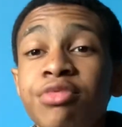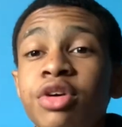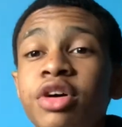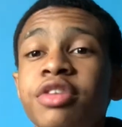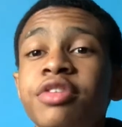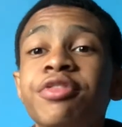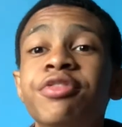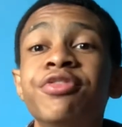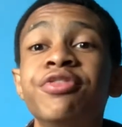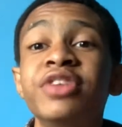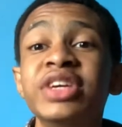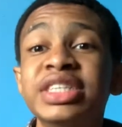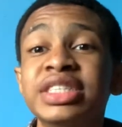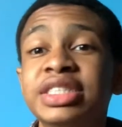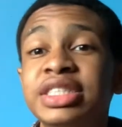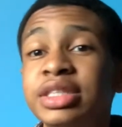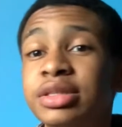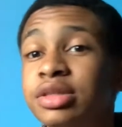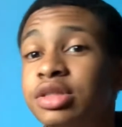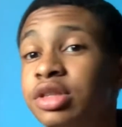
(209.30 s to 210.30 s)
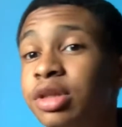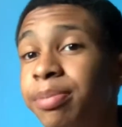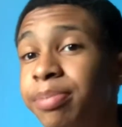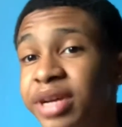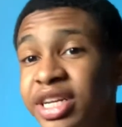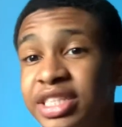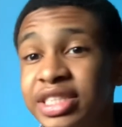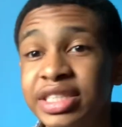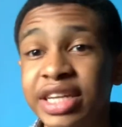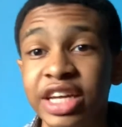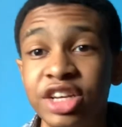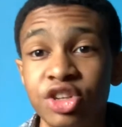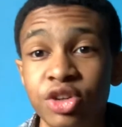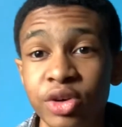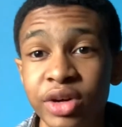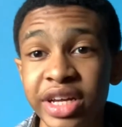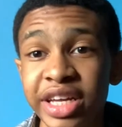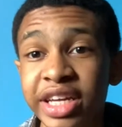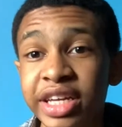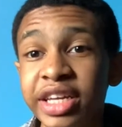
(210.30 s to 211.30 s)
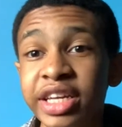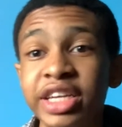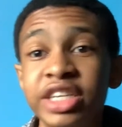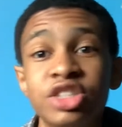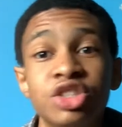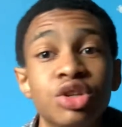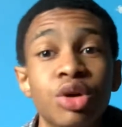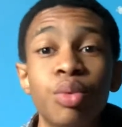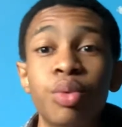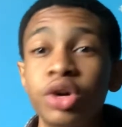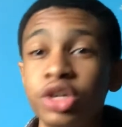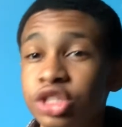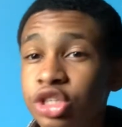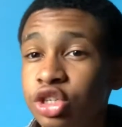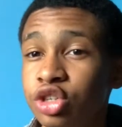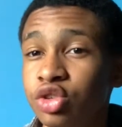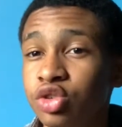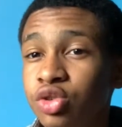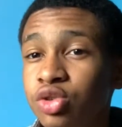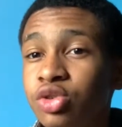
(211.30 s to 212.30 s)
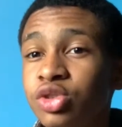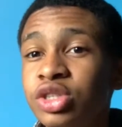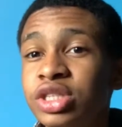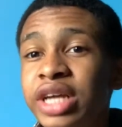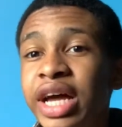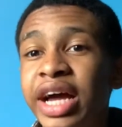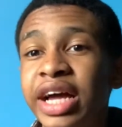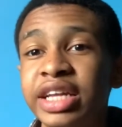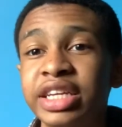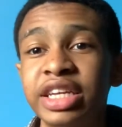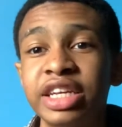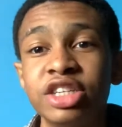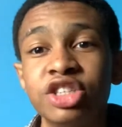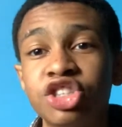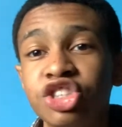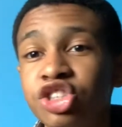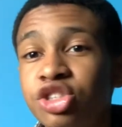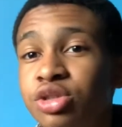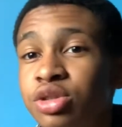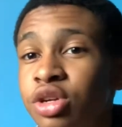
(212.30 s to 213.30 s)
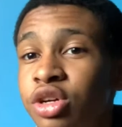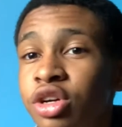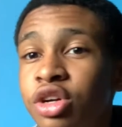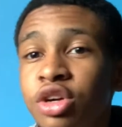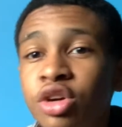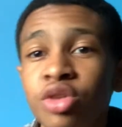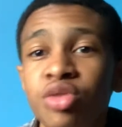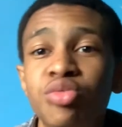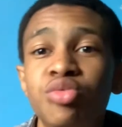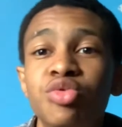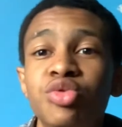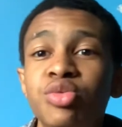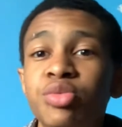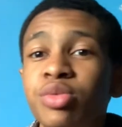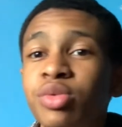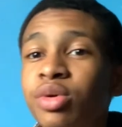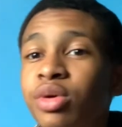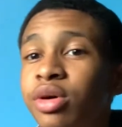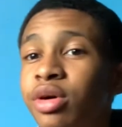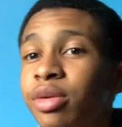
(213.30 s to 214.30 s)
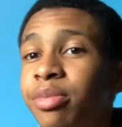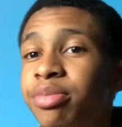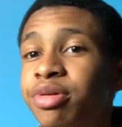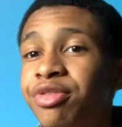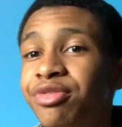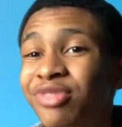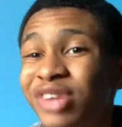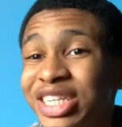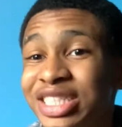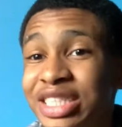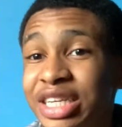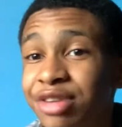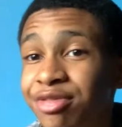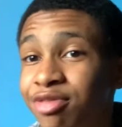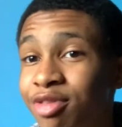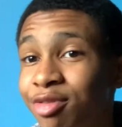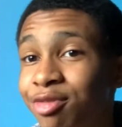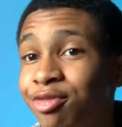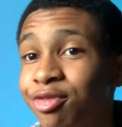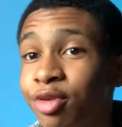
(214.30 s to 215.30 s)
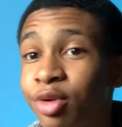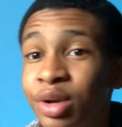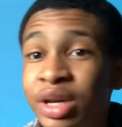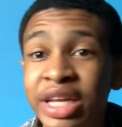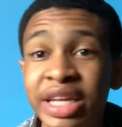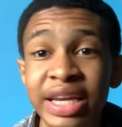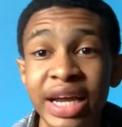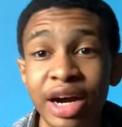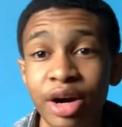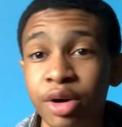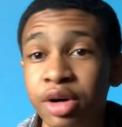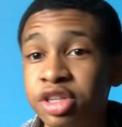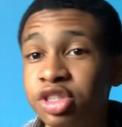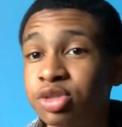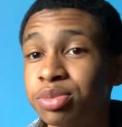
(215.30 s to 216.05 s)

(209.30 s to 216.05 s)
one fits the best in your ear is the one you use, and it just will prevent it from falling out as